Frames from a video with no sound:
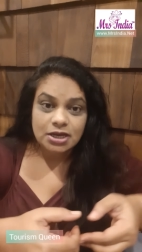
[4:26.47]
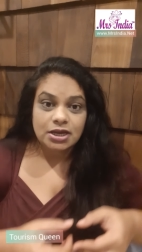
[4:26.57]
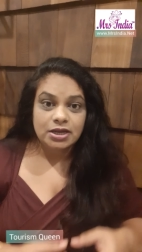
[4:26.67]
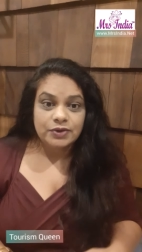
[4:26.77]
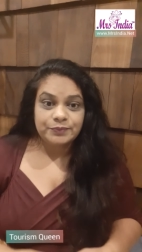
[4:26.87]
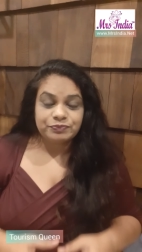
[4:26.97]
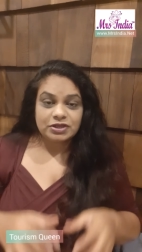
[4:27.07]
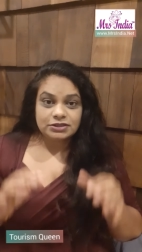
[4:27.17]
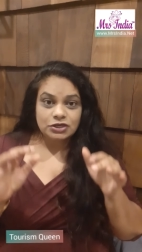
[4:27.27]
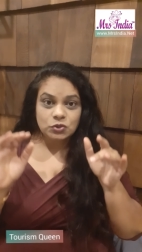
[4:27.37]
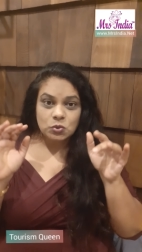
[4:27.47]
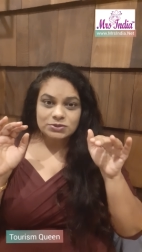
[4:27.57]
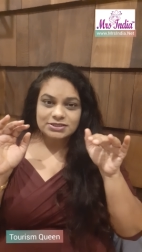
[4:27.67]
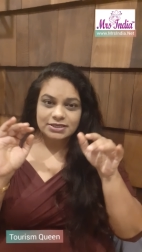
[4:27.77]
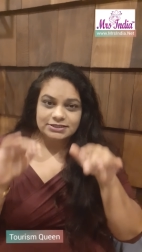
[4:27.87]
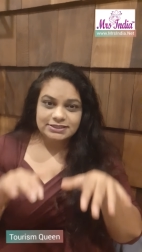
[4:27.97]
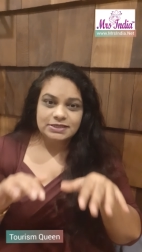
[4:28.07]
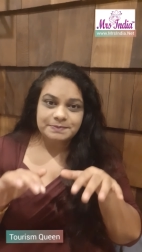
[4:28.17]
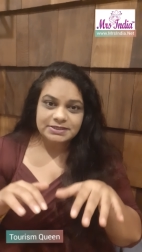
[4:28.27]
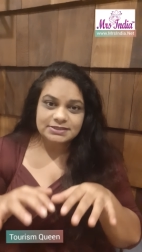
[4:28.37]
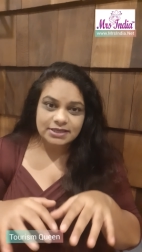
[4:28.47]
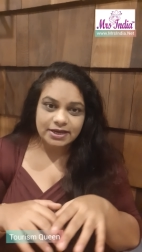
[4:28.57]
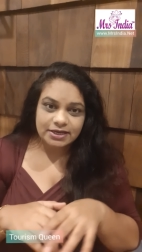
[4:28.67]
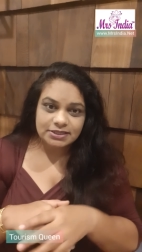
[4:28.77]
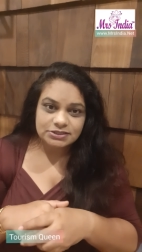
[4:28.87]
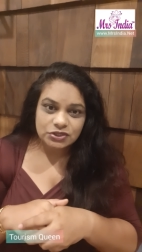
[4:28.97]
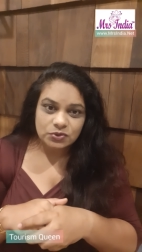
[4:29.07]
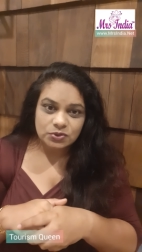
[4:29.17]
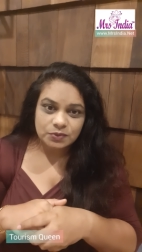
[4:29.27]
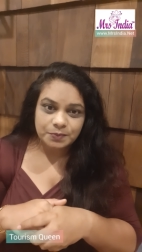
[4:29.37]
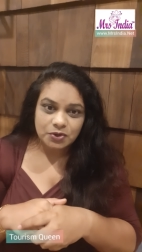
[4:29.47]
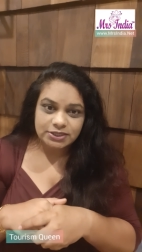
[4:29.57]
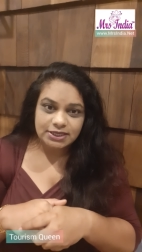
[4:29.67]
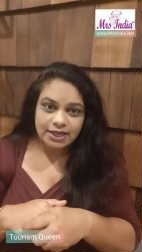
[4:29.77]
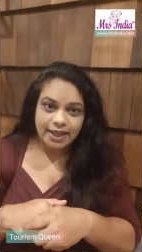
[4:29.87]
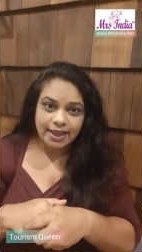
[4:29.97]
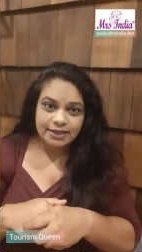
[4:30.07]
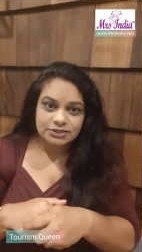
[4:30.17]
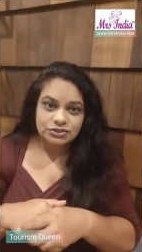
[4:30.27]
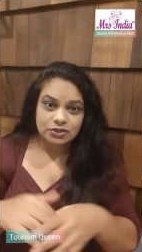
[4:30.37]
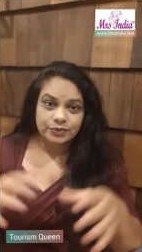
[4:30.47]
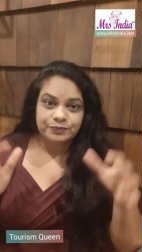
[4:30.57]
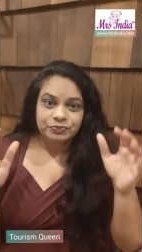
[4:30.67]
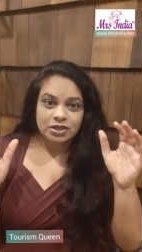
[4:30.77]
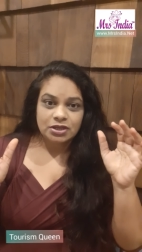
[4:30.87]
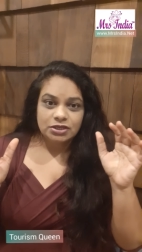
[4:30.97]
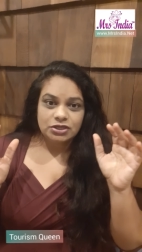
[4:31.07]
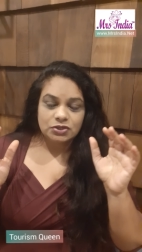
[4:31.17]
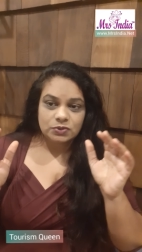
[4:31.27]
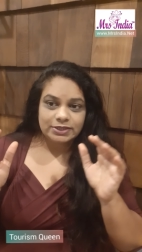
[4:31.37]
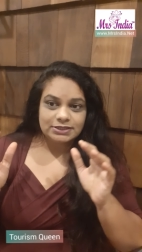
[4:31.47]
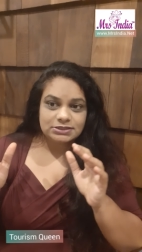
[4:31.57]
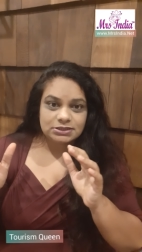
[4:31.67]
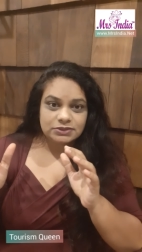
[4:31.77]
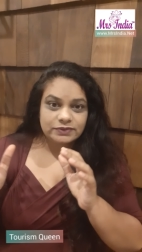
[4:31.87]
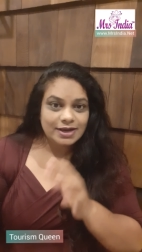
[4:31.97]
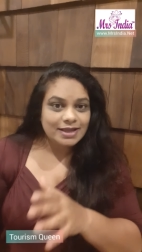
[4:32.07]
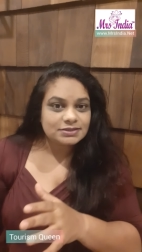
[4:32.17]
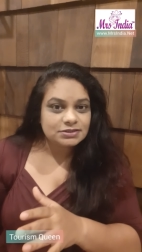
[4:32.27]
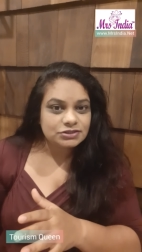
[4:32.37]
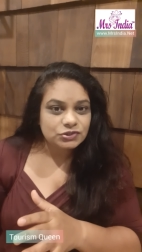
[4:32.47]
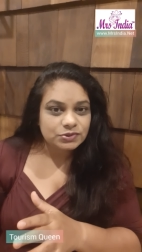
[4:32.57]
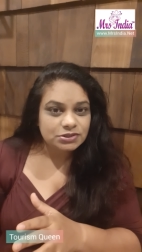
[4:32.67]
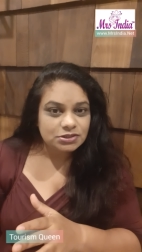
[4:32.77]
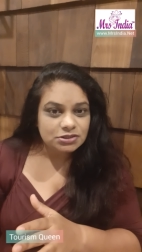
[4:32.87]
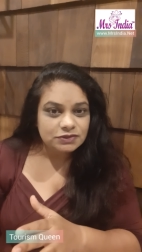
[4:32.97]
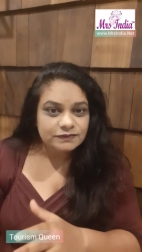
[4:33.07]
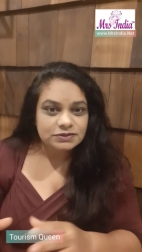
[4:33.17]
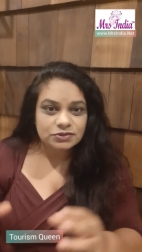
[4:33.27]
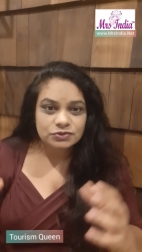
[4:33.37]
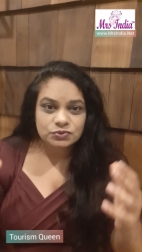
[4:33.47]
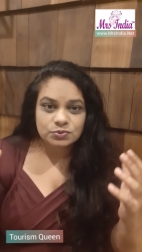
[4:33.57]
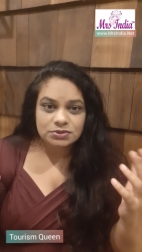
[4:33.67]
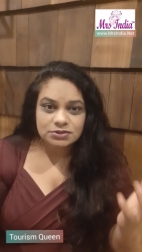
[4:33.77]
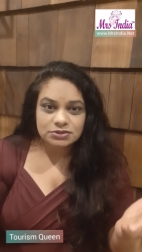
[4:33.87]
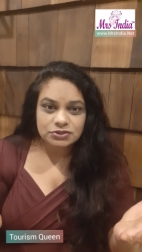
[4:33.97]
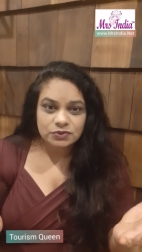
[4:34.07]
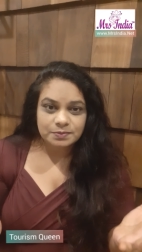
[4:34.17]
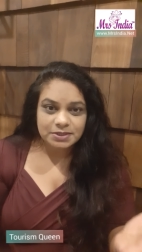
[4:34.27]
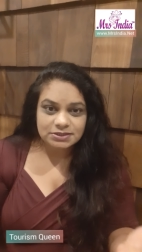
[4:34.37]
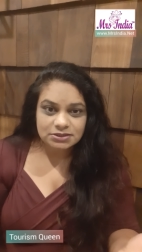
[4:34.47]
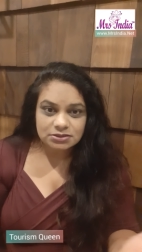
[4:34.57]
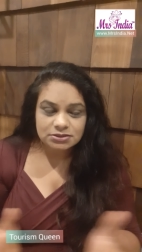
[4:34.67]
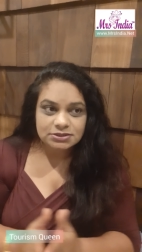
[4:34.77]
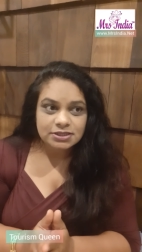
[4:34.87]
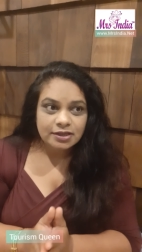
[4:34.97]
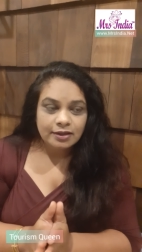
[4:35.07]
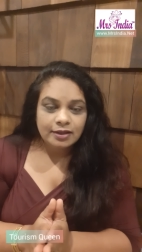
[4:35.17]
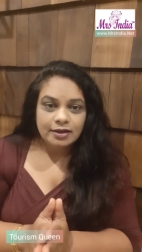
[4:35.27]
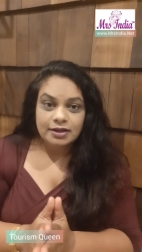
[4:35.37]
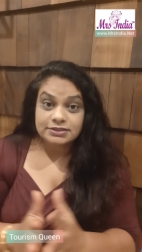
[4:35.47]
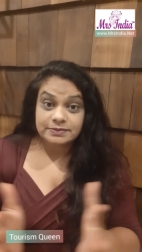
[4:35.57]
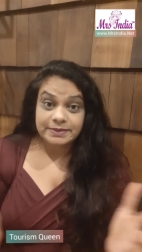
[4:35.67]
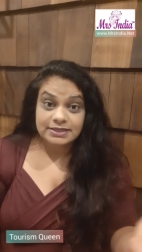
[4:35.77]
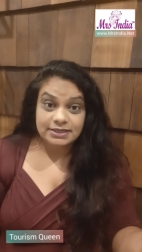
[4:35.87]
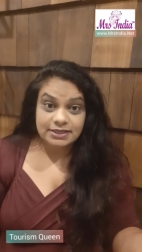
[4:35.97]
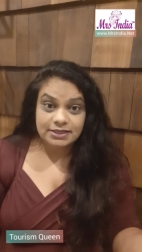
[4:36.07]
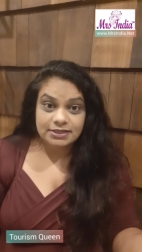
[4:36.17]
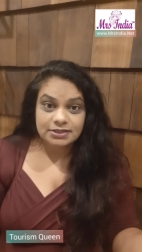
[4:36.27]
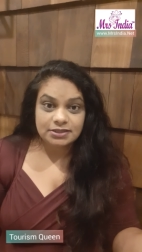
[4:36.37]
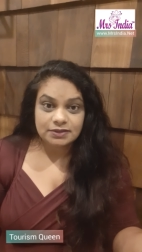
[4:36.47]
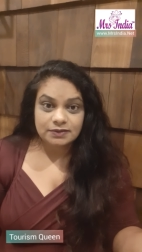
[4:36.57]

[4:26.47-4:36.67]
That goes deep inside your body, and you know, it relaxes your nerves, your soothes your muscles, ultimately